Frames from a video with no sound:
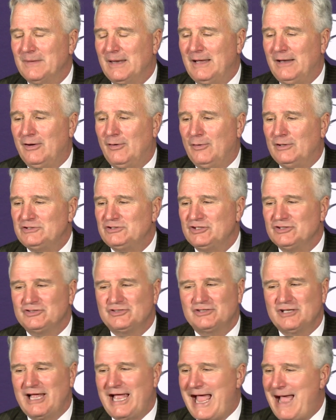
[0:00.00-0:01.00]
you know, it
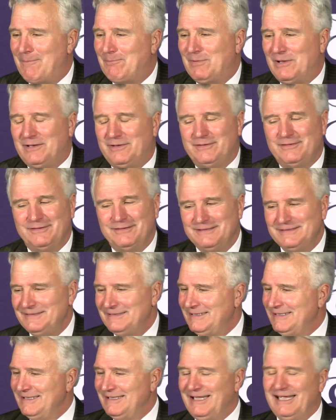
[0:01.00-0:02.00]
just happened.
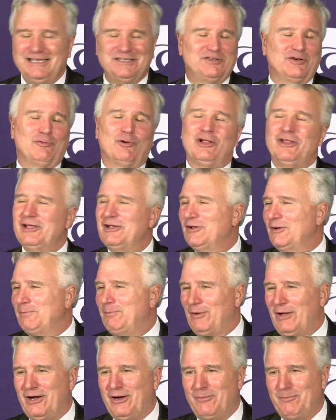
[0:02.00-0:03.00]
He's a really
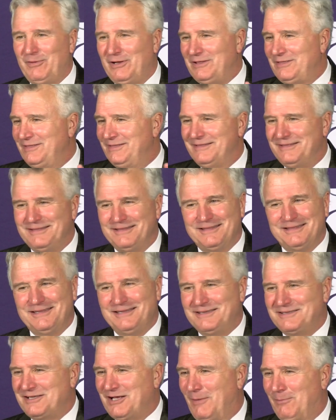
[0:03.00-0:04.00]
good player, but
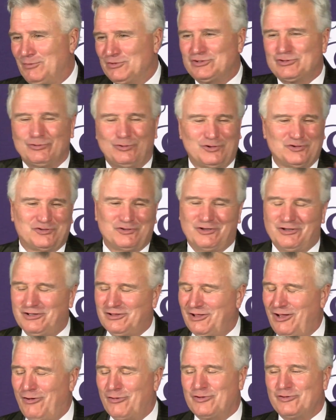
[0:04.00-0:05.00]
a couple schools, uh,
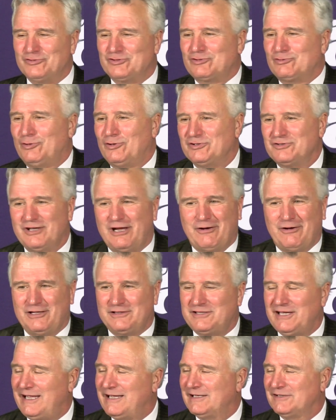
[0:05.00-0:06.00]
local schools there,
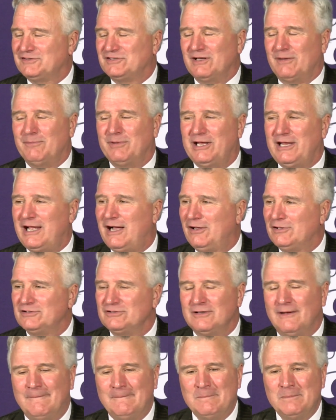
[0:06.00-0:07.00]
had taken somebody
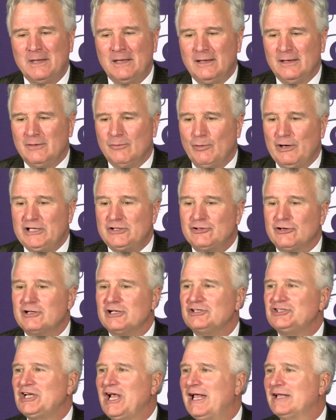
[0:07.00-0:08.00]
else. We took
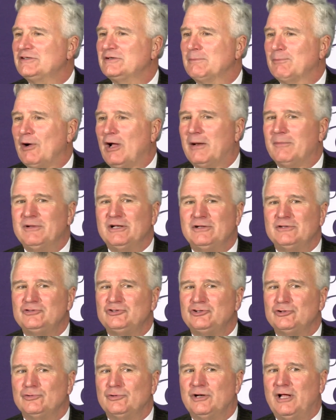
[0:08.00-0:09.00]
a chance and brought him in in
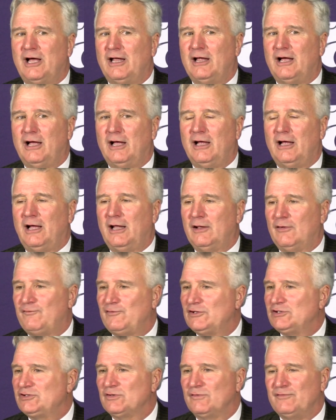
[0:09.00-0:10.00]
June on an
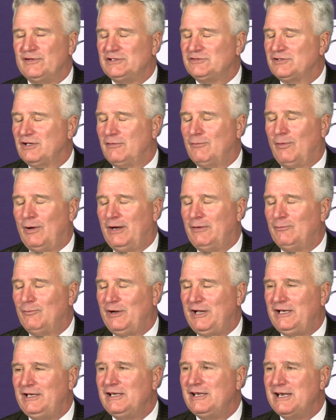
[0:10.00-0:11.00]
official visit when
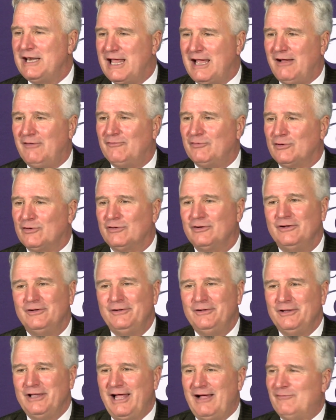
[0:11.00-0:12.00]
we never
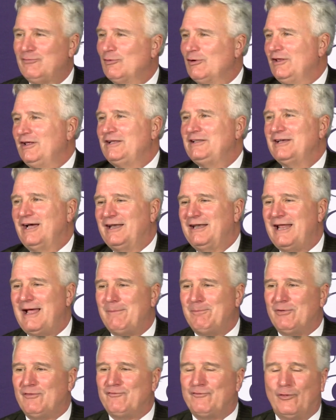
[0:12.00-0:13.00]
have really done
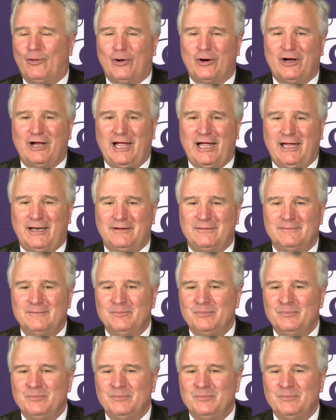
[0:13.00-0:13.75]
that before. And